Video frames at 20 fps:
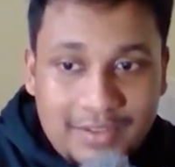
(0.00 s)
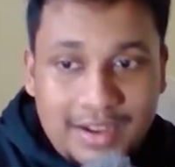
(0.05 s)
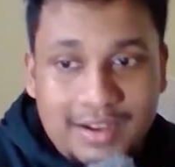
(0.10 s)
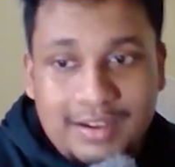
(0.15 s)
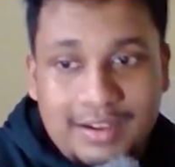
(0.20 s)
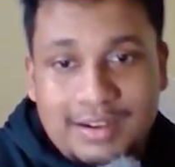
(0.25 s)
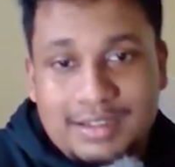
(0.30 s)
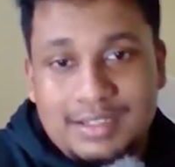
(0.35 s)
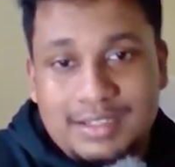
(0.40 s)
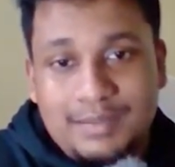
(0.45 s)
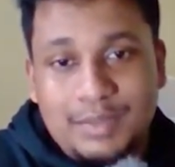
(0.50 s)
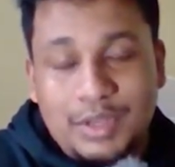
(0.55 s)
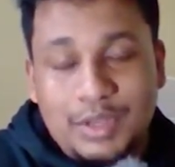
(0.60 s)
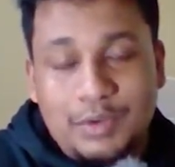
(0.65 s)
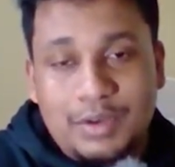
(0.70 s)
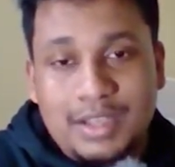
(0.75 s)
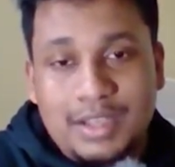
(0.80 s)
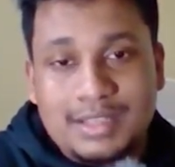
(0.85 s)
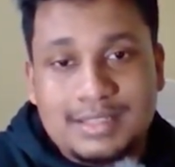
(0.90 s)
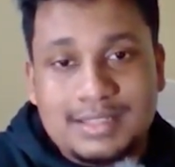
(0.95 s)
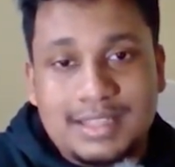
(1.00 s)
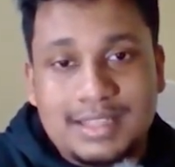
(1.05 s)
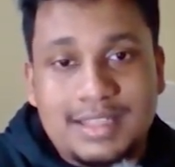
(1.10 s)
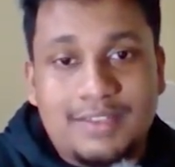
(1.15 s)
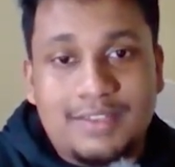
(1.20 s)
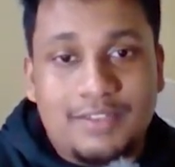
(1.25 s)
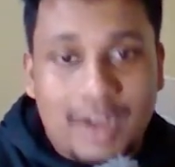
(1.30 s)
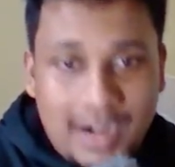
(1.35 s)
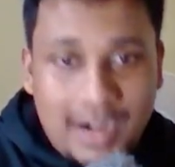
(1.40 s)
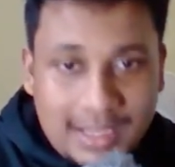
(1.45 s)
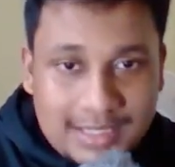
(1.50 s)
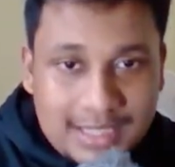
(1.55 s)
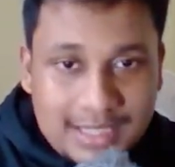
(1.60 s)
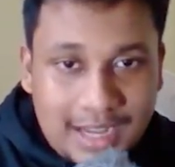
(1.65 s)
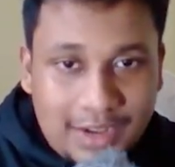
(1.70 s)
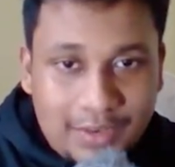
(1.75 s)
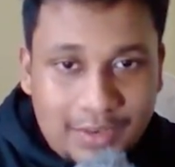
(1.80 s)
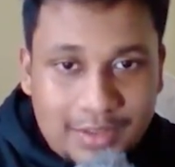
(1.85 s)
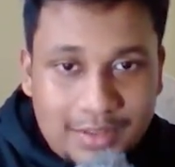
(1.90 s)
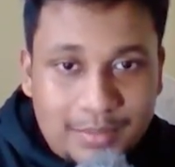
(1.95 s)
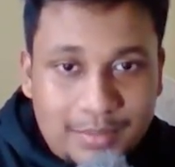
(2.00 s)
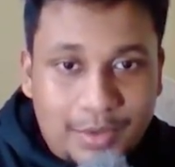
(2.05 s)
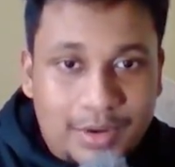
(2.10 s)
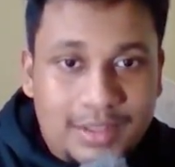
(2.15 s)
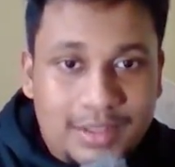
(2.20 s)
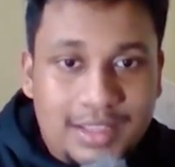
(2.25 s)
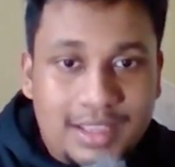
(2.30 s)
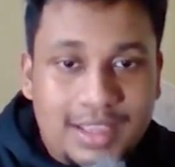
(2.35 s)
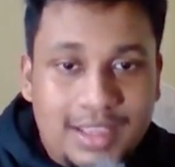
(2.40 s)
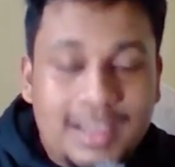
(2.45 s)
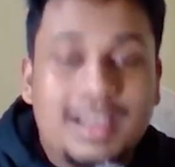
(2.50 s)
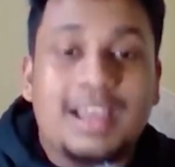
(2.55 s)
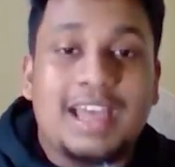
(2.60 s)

we learned something known as the Radix algorithm or the